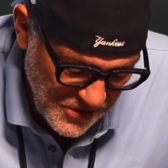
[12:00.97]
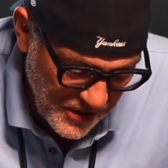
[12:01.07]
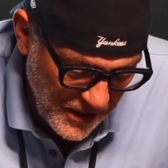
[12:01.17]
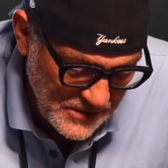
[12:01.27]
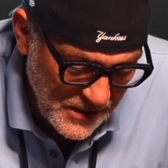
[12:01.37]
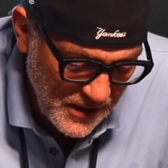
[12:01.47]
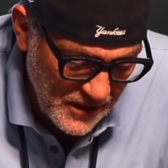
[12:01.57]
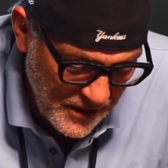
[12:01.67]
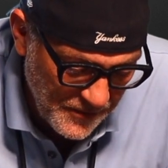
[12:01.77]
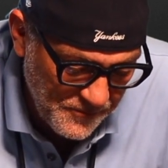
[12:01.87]
Sorry, guys.
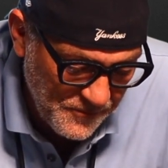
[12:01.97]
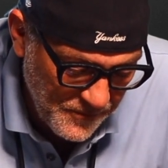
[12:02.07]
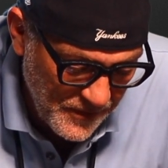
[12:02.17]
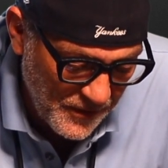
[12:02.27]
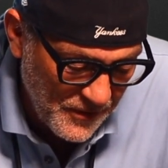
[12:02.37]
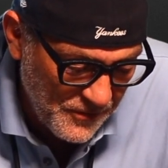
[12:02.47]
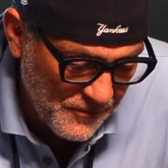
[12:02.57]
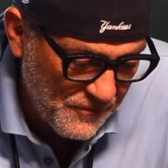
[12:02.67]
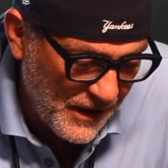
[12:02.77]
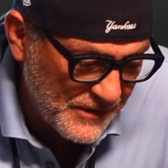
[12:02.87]
I
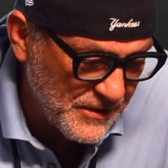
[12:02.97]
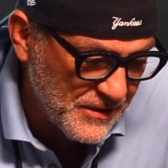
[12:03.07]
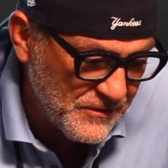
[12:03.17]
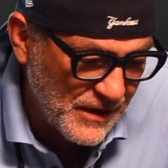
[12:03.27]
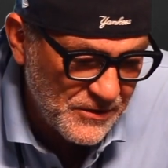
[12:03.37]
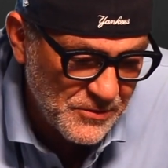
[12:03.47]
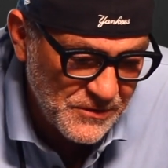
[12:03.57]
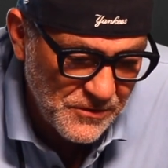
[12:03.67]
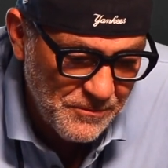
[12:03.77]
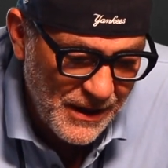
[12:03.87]
the fact that it's at
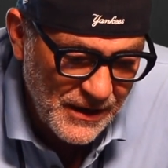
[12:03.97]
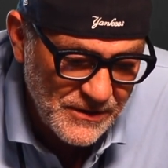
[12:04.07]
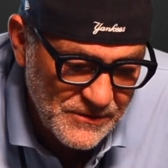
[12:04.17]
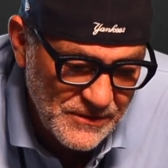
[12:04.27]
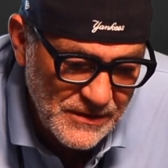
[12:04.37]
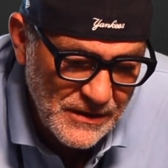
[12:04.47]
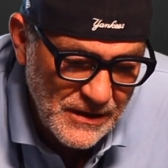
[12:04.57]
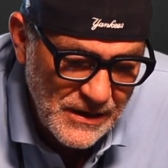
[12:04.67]
Crystal Palace,